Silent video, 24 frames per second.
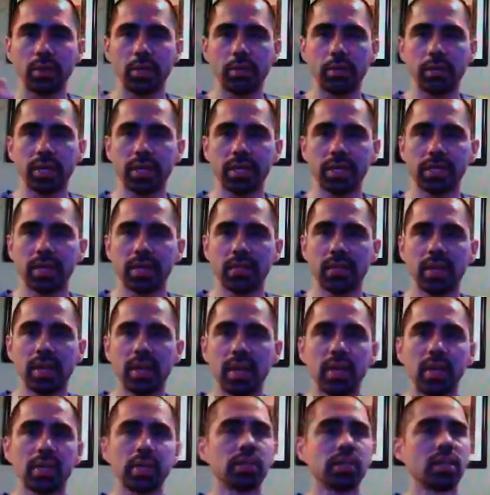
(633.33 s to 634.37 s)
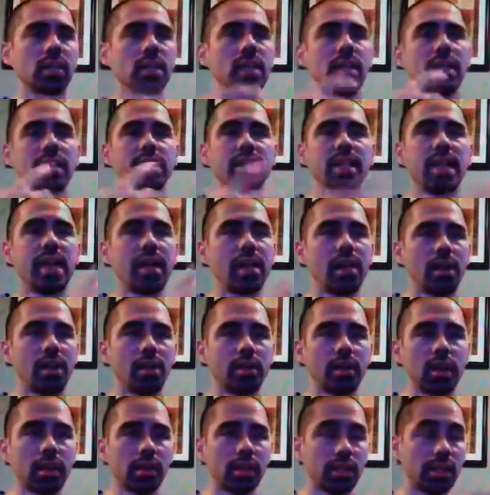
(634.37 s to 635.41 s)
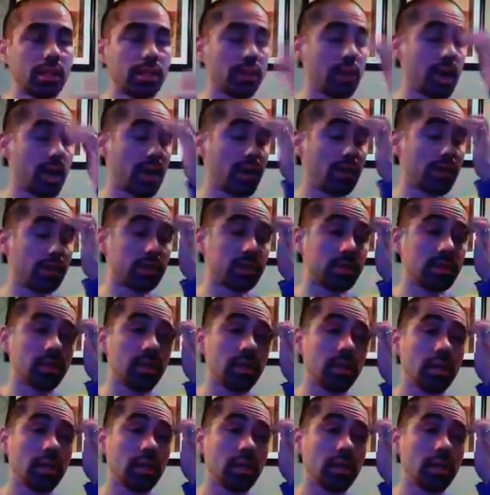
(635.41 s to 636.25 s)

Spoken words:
normally at CVS, that all got cleared out.